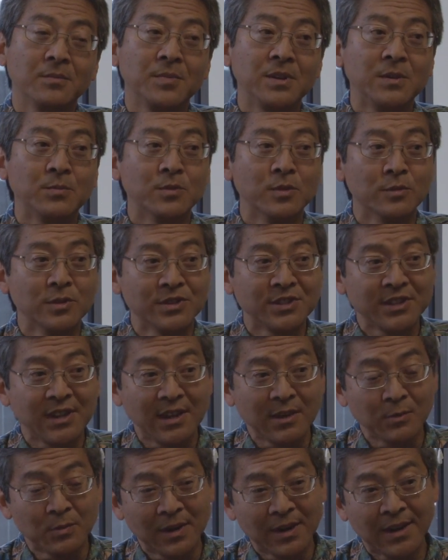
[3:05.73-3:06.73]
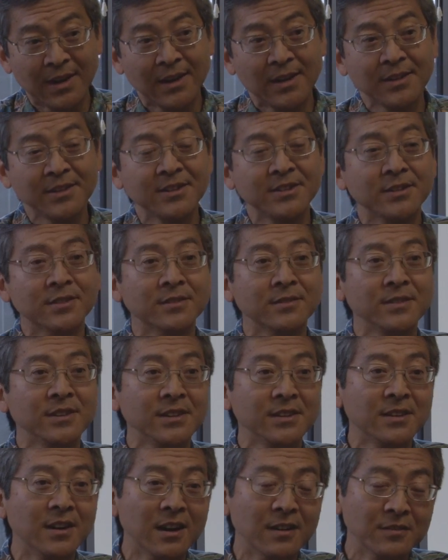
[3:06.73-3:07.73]
People will say, well,
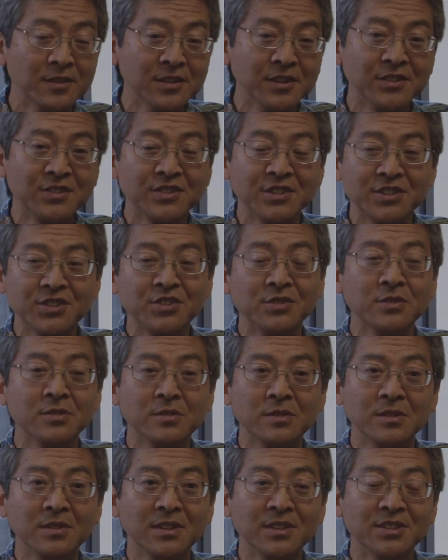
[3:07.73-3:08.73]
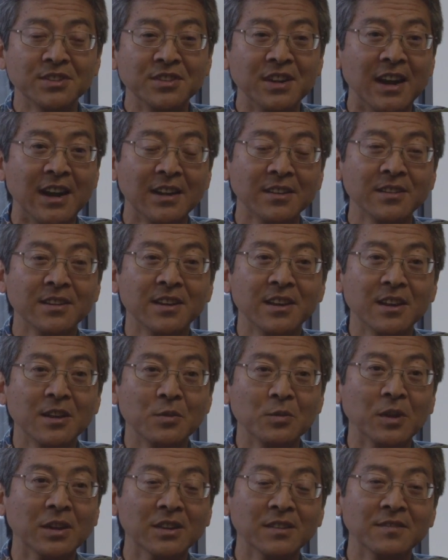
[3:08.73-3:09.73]
the governance issue is not
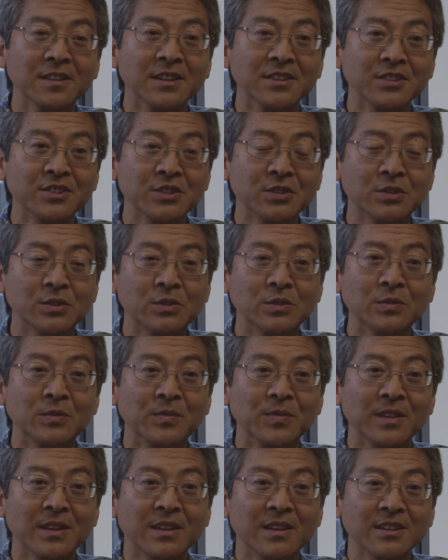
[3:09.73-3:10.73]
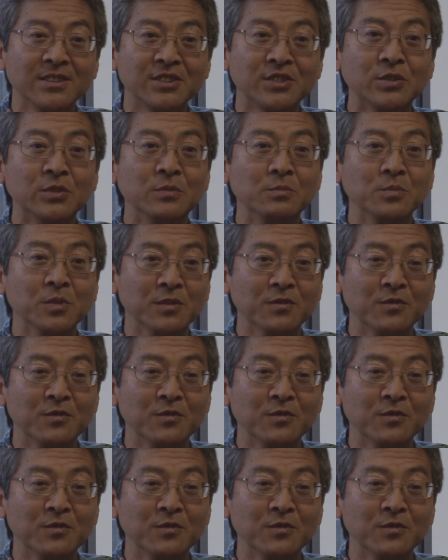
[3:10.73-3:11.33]
relevant to student